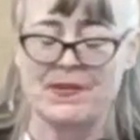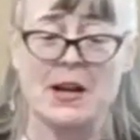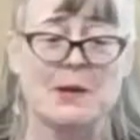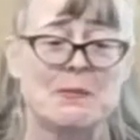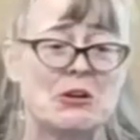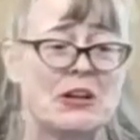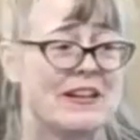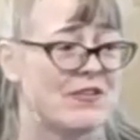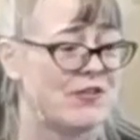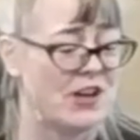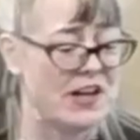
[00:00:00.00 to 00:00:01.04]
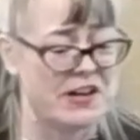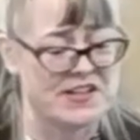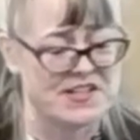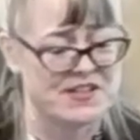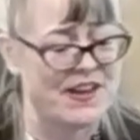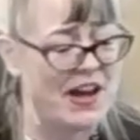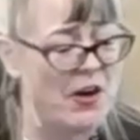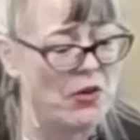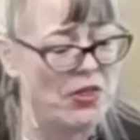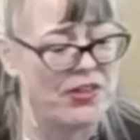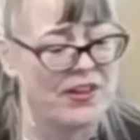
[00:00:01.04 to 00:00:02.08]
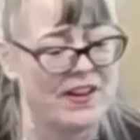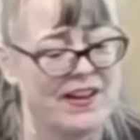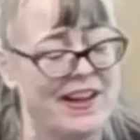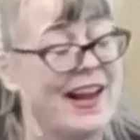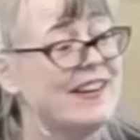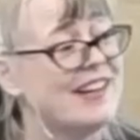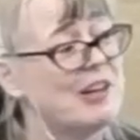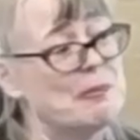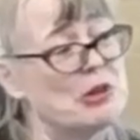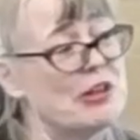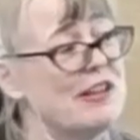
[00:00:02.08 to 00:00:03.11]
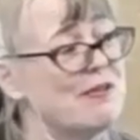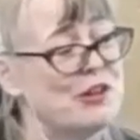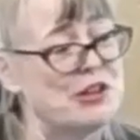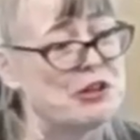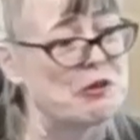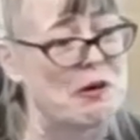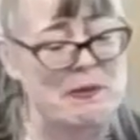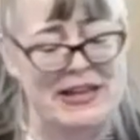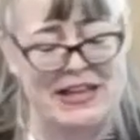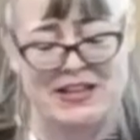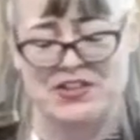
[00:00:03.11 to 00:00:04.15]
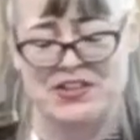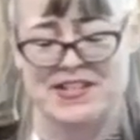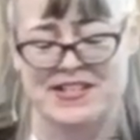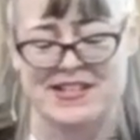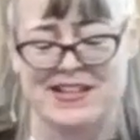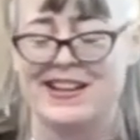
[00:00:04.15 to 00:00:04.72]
I am looking for areas of health, and I am looking for your growing edges.